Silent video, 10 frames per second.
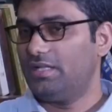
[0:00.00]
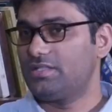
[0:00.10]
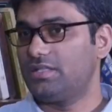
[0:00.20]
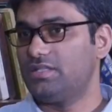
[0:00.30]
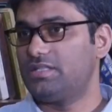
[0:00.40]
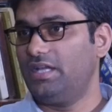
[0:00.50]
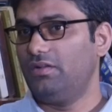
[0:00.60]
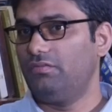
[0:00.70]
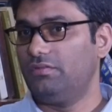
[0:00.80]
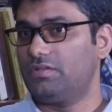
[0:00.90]
And since
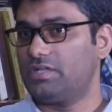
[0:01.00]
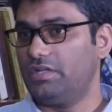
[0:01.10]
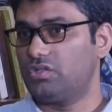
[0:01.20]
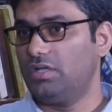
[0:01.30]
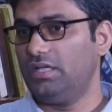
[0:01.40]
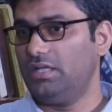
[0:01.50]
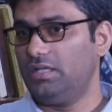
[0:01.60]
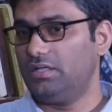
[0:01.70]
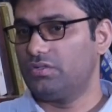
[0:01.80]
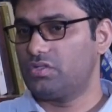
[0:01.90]
then, we've
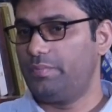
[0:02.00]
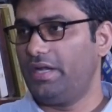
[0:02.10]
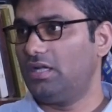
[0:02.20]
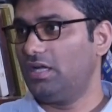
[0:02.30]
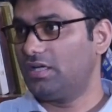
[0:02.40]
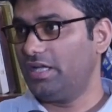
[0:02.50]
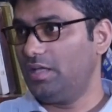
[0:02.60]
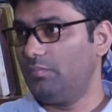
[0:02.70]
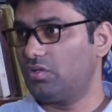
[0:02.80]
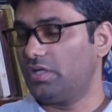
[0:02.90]
essentially spent our
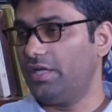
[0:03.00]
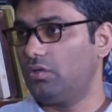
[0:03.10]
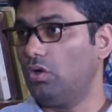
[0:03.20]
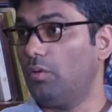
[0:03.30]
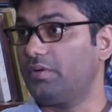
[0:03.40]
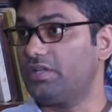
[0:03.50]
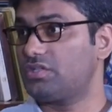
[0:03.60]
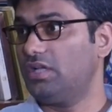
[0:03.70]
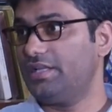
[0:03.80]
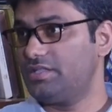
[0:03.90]
time trying to
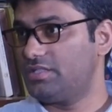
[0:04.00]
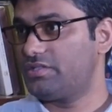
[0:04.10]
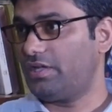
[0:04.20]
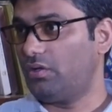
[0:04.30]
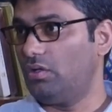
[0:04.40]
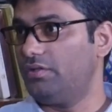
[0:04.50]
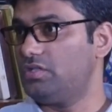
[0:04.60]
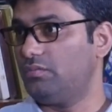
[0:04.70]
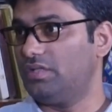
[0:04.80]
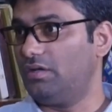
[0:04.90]
operationalize this
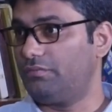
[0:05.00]
technology with our